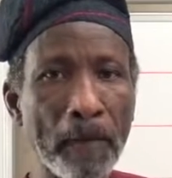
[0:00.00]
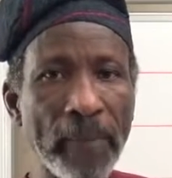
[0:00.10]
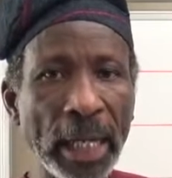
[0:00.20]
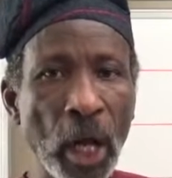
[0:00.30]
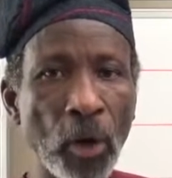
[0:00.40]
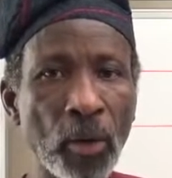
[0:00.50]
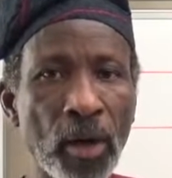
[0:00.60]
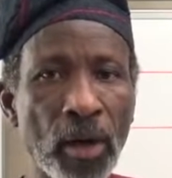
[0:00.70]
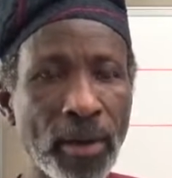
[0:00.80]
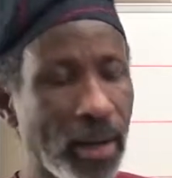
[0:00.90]
below.
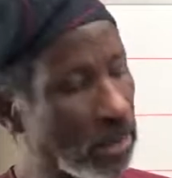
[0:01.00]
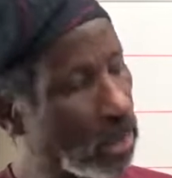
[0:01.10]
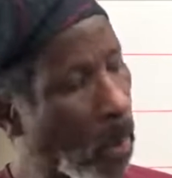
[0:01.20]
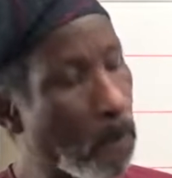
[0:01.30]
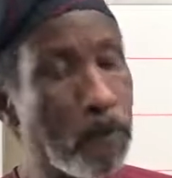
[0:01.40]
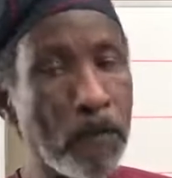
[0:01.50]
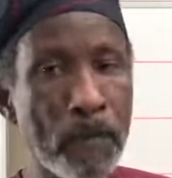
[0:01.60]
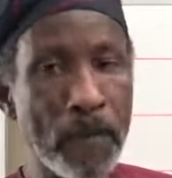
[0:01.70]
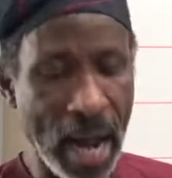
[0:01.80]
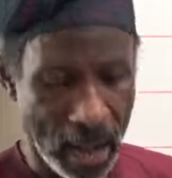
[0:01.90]
That's a
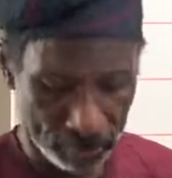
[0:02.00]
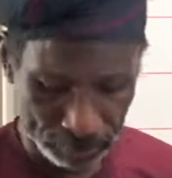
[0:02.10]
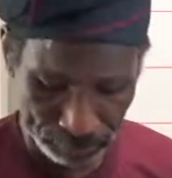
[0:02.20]
Ba.